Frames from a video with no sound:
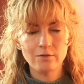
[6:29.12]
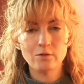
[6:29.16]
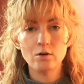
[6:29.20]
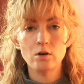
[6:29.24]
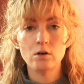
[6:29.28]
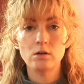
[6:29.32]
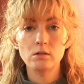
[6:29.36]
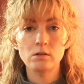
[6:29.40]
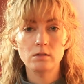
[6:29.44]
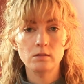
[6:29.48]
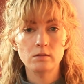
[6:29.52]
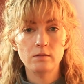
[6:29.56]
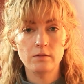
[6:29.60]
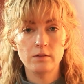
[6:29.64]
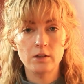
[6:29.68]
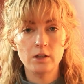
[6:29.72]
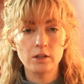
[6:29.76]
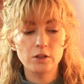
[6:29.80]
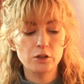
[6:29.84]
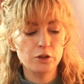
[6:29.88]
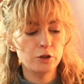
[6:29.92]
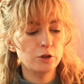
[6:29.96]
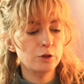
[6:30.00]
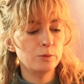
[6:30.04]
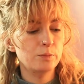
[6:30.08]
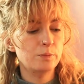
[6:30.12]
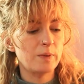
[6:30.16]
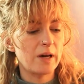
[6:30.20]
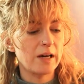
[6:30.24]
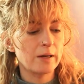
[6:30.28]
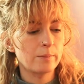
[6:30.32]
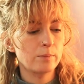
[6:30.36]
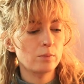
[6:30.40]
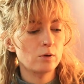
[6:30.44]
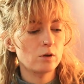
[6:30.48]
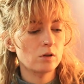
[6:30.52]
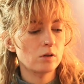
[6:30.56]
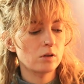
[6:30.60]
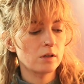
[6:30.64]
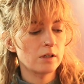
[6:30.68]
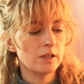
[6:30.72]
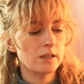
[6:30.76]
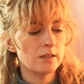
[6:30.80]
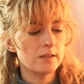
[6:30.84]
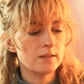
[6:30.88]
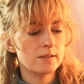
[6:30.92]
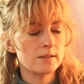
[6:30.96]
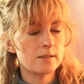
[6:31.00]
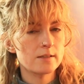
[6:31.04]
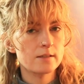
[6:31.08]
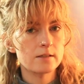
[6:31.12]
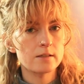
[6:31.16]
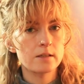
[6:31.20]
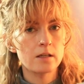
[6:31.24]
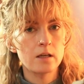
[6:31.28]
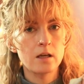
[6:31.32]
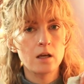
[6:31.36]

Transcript: got the 2 back pockets,